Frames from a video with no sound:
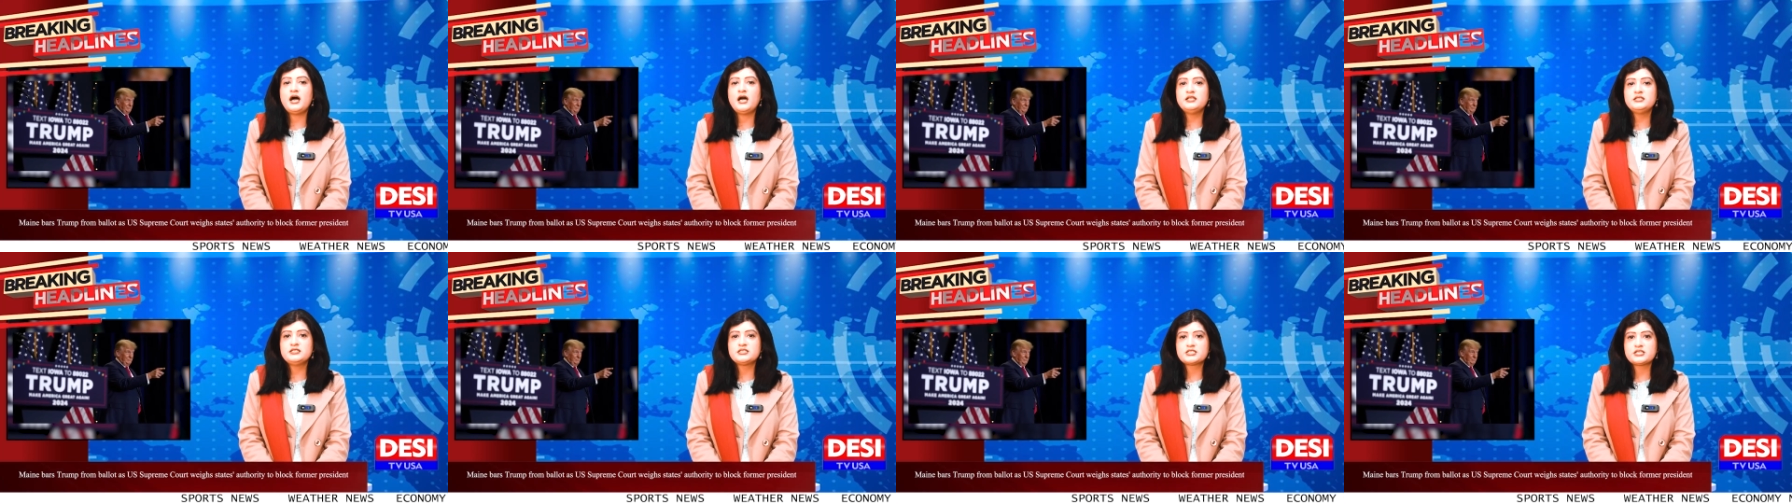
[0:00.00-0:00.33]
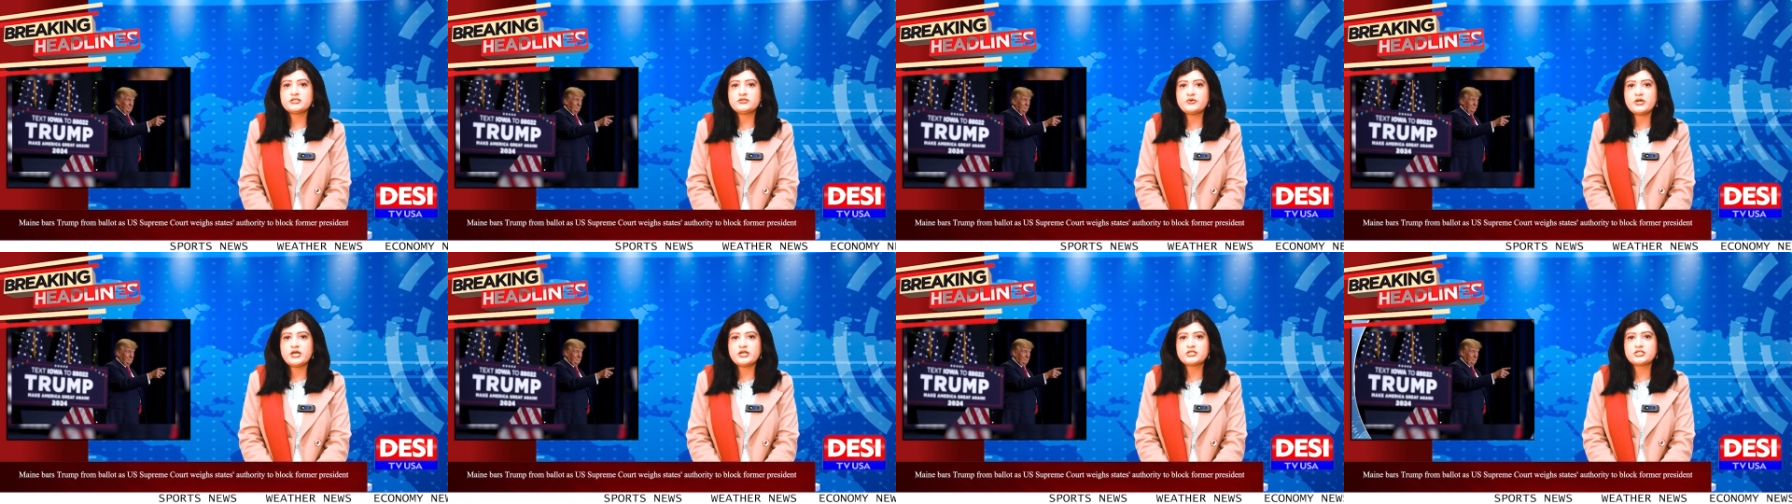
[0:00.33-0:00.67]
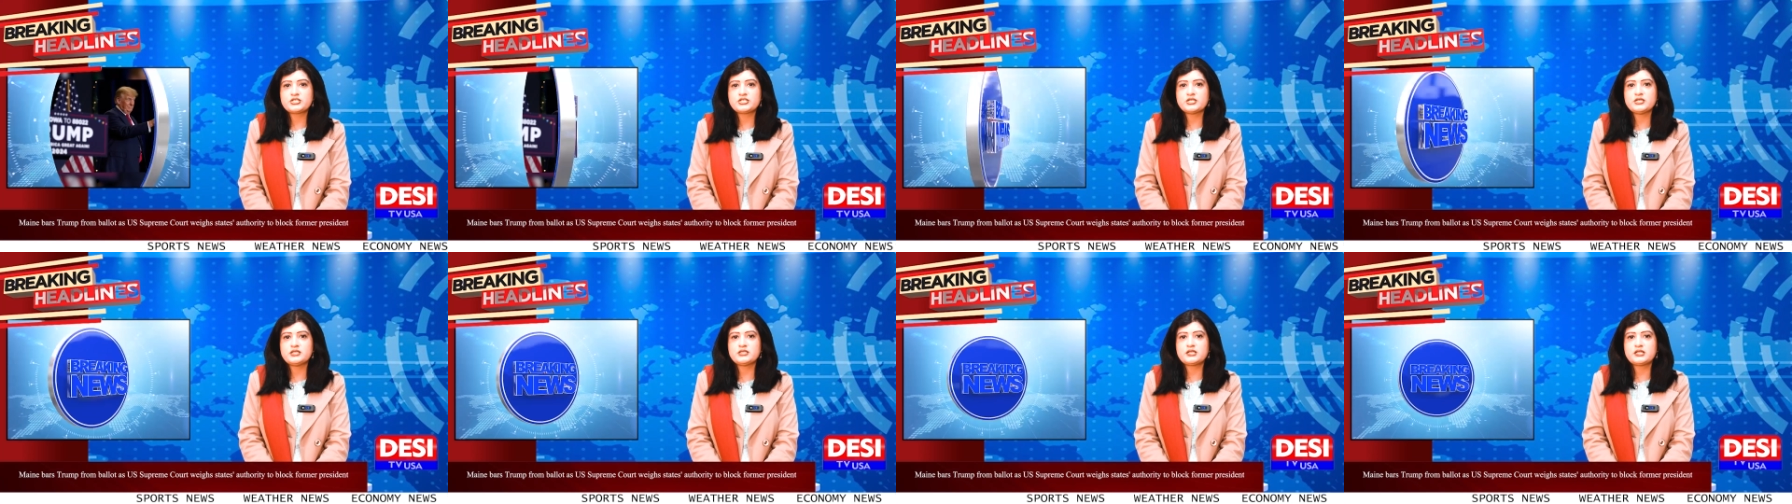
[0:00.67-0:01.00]

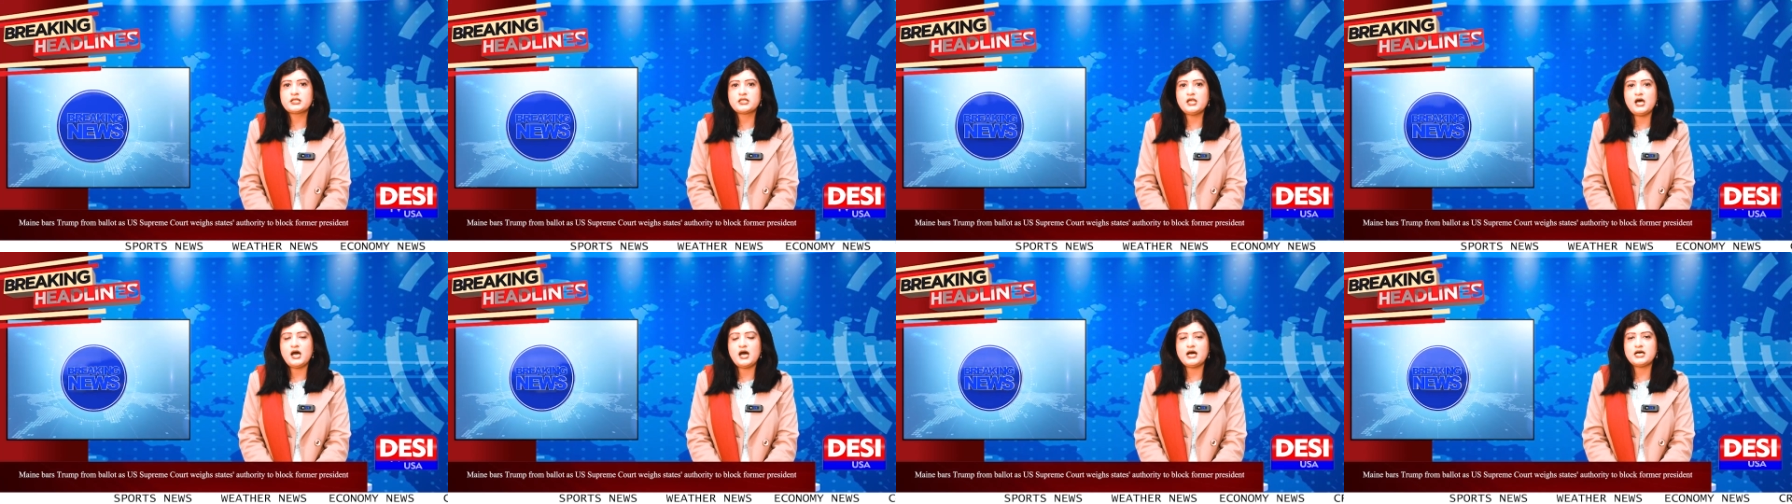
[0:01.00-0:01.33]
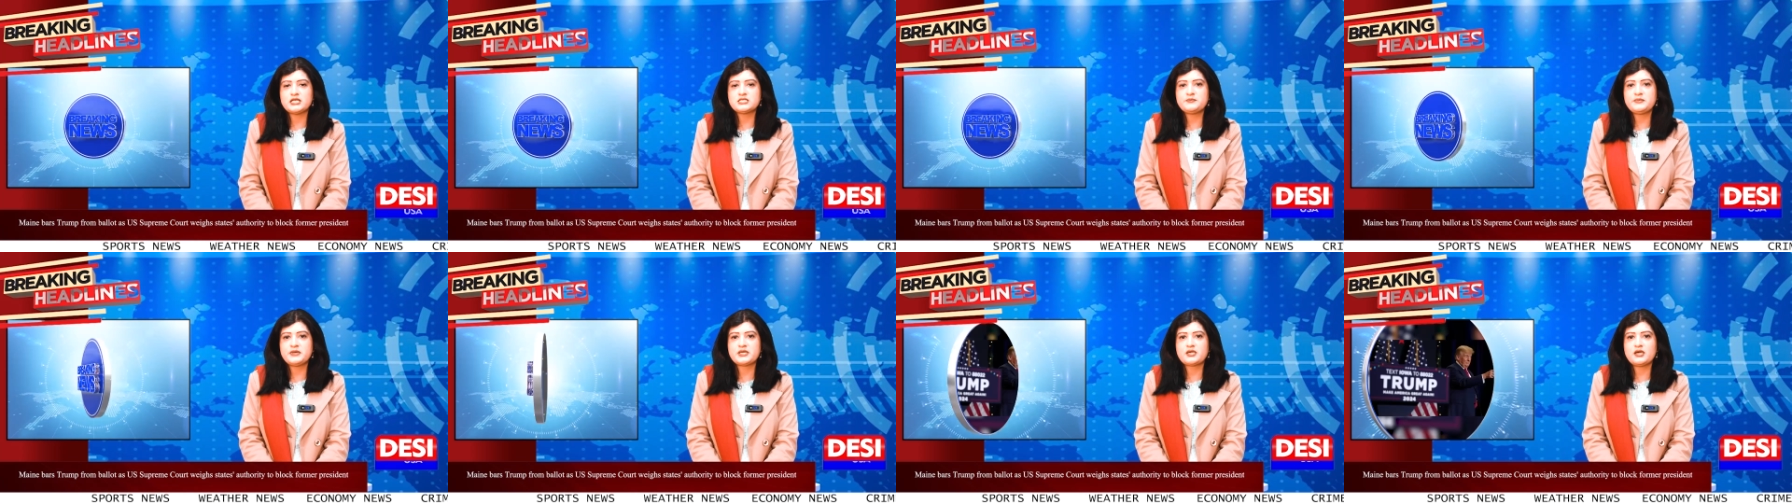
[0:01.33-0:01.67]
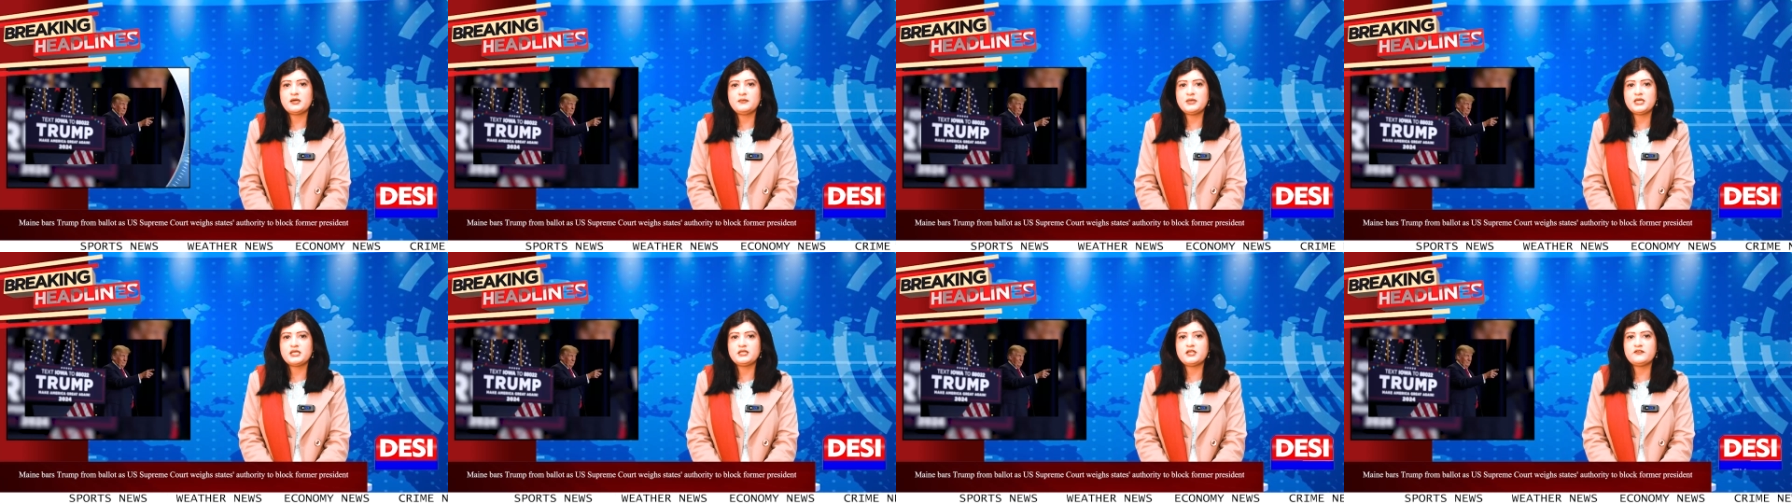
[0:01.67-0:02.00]
insurrection clause
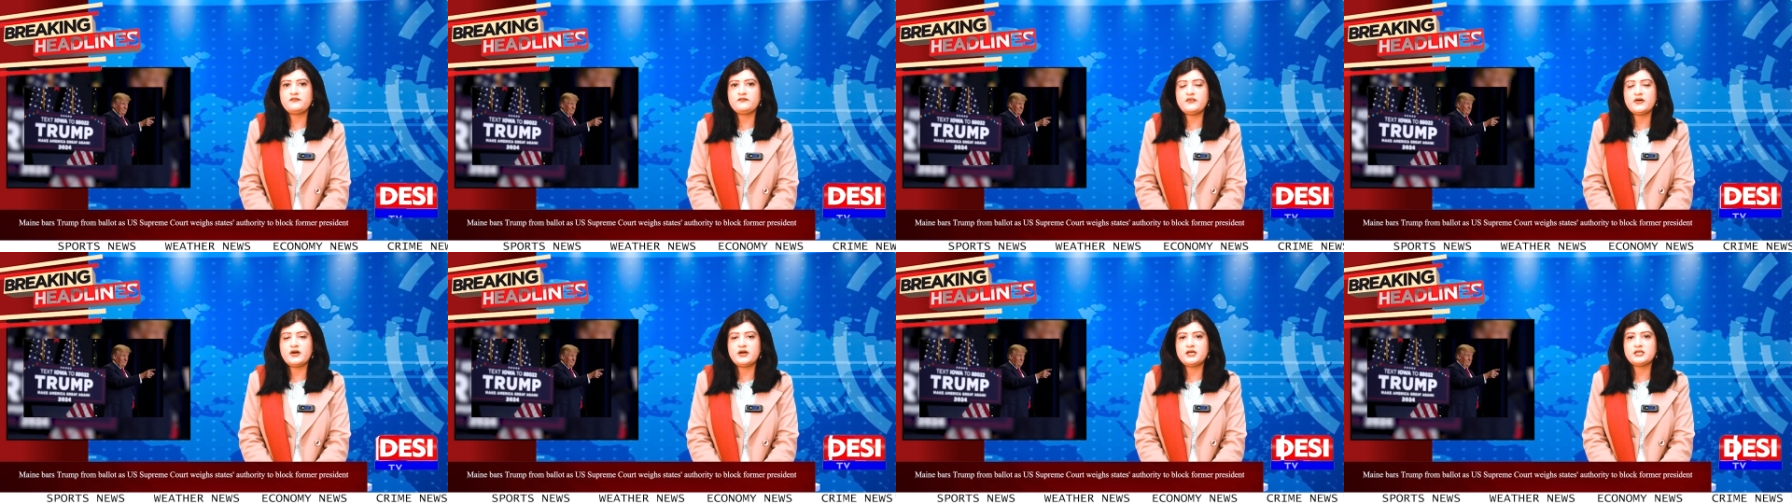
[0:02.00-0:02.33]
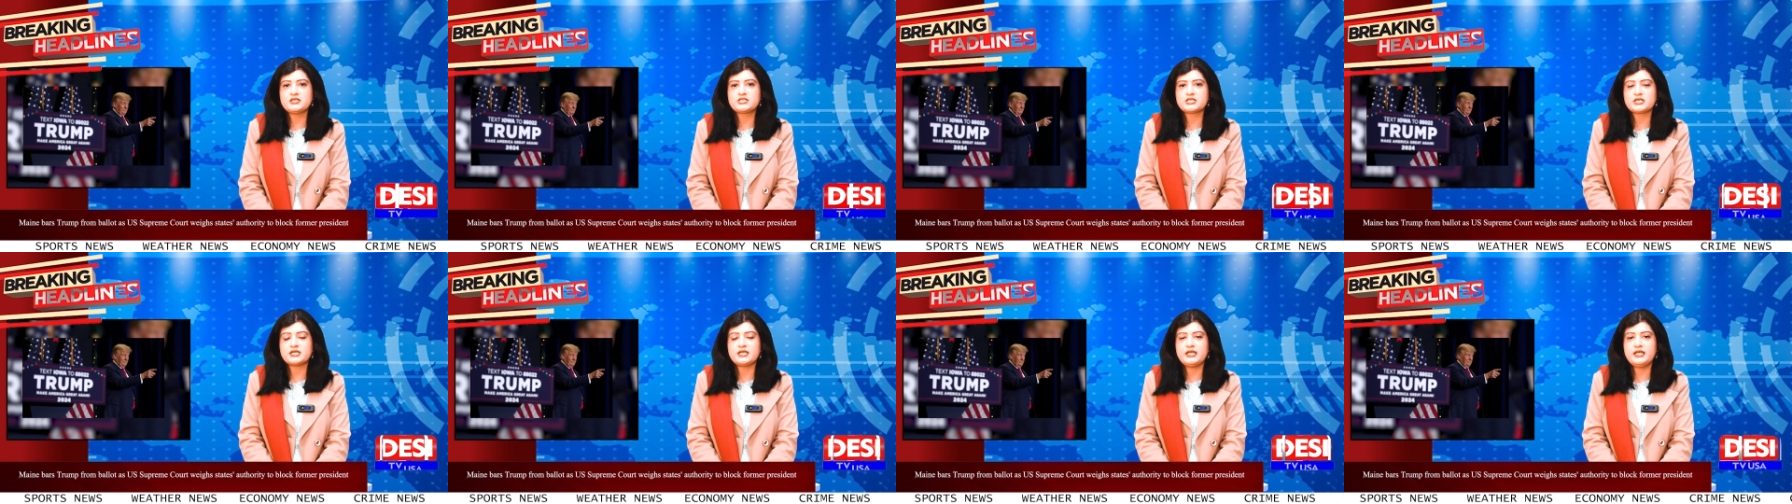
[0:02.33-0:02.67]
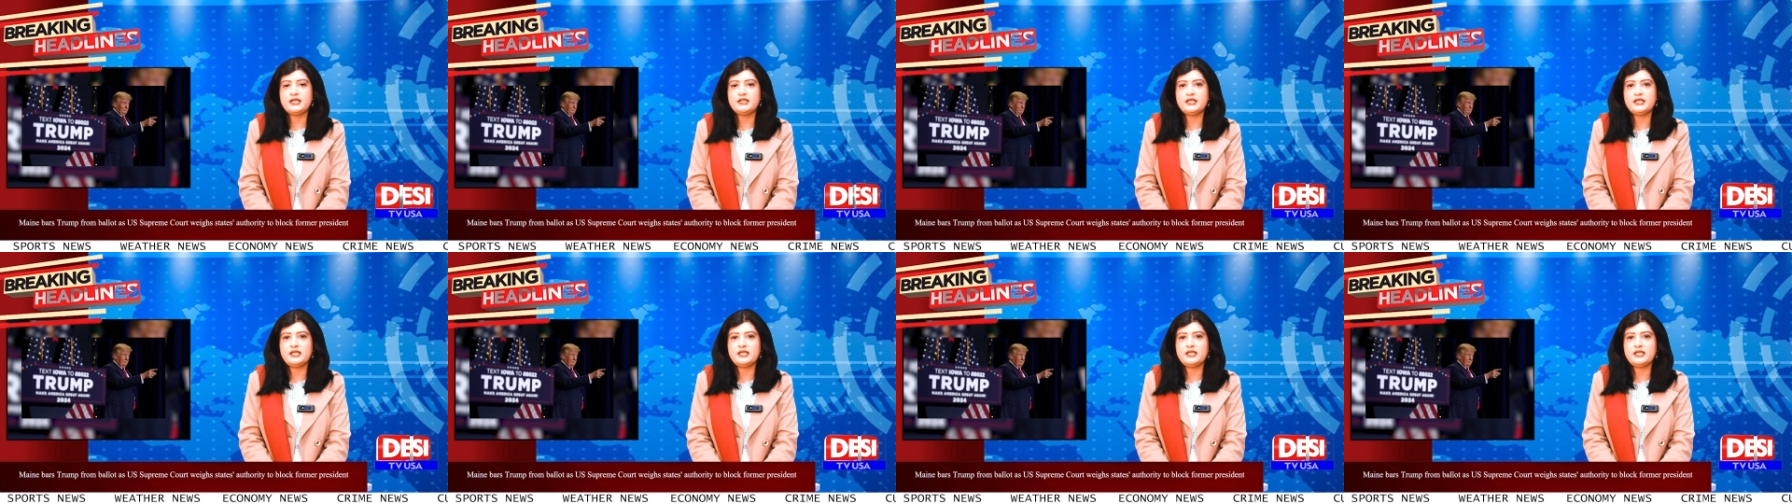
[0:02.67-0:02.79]
becoming the first